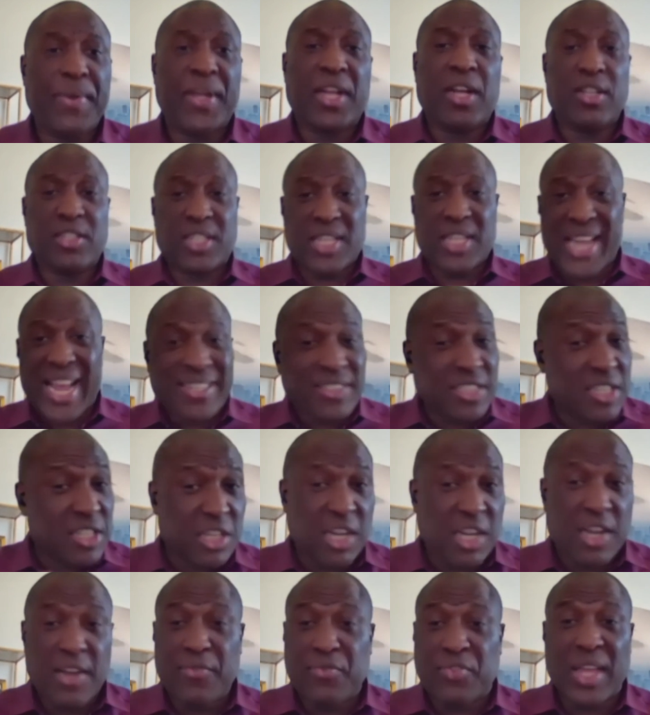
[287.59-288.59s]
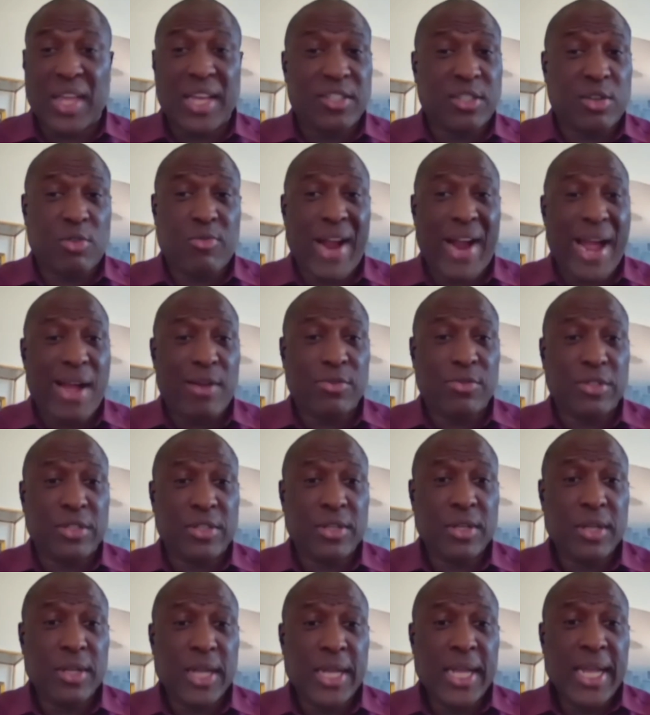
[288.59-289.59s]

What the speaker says: because he has to turn things around.